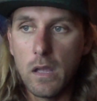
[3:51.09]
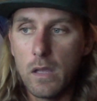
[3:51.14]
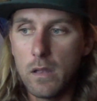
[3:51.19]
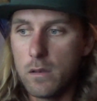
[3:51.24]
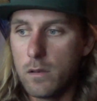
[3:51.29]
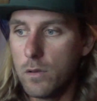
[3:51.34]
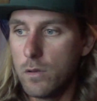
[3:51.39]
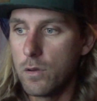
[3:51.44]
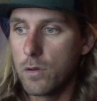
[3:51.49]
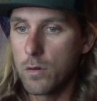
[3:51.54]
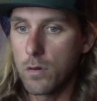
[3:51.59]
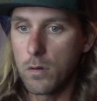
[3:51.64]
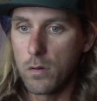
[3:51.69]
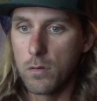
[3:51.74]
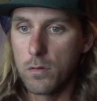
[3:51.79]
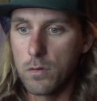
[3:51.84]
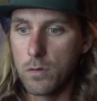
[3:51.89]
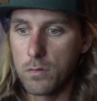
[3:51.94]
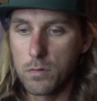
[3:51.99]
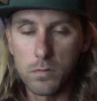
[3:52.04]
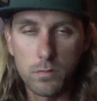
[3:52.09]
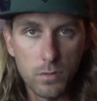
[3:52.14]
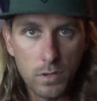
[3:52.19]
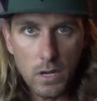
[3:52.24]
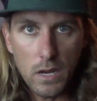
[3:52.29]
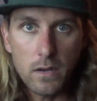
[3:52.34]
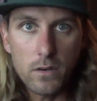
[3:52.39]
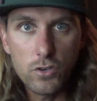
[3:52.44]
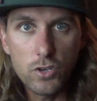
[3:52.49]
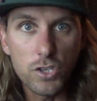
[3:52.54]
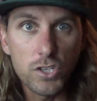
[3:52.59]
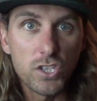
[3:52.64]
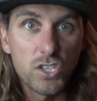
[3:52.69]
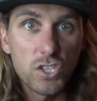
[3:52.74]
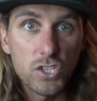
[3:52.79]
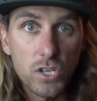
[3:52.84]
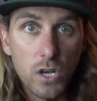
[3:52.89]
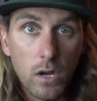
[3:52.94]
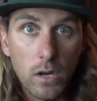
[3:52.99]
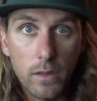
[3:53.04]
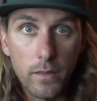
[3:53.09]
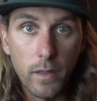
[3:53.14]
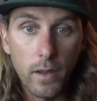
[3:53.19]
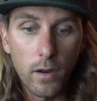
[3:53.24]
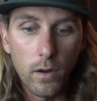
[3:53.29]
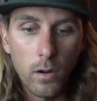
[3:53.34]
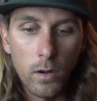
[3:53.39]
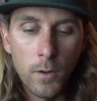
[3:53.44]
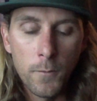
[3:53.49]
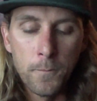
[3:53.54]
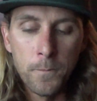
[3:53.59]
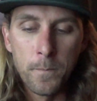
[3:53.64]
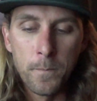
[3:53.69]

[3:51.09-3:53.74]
and you're kind of just stuck there.